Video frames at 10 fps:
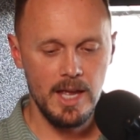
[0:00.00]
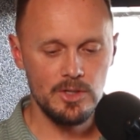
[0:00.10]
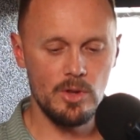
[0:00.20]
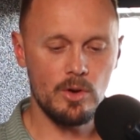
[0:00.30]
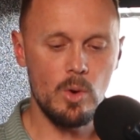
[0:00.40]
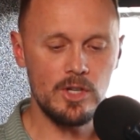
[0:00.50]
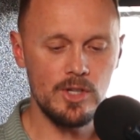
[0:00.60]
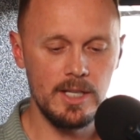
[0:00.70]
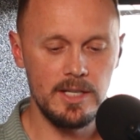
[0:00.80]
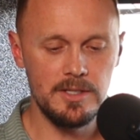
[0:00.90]
So their
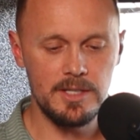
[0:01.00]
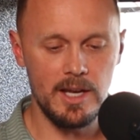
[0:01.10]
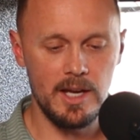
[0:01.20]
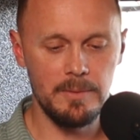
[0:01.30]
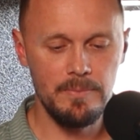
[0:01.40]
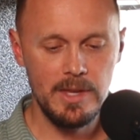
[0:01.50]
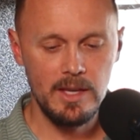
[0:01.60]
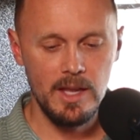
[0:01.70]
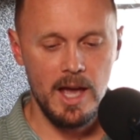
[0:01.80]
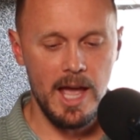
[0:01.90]
question is,
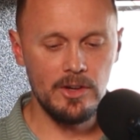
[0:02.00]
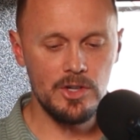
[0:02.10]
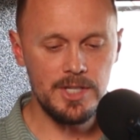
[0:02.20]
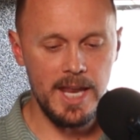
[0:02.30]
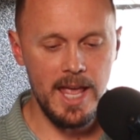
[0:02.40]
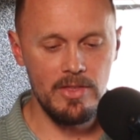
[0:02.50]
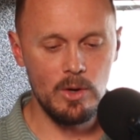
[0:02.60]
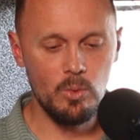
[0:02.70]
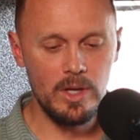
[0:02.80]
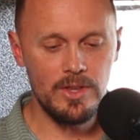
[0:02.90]
I understand
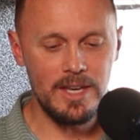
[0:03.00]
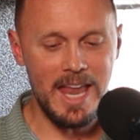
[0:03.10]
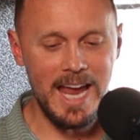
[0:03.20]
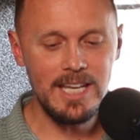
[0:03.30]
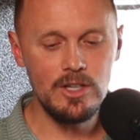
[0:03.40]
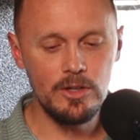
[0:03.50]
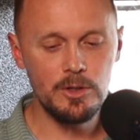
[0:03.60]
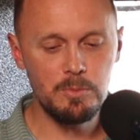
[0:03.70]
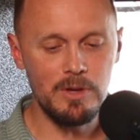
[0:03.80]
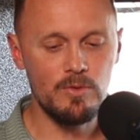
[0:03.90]
that with 9
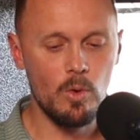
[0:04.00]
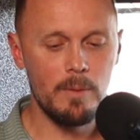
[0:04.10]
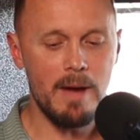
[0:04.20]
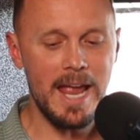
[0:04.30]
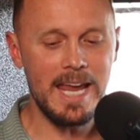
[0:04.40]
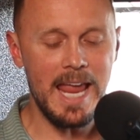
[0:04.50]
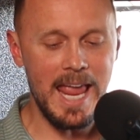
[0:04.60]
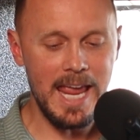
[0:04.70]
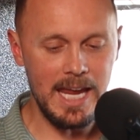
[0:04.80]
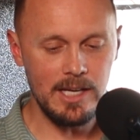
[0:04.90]
years before my
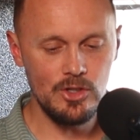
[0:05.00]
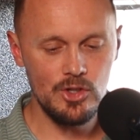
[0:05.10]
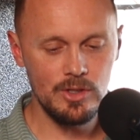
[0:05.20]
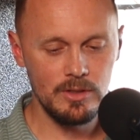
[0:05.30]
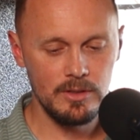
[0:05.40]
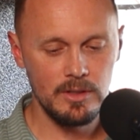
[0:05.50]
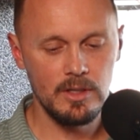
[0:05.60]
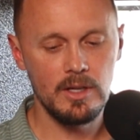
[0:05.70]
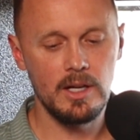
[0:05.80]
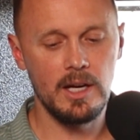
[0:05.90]
age
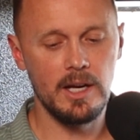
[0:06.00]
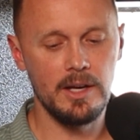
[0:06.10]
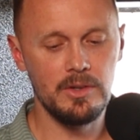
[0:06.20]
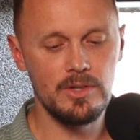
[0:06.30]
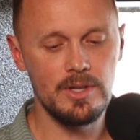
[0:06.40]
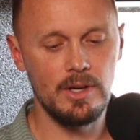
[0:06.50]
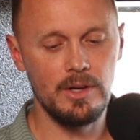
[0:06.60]
of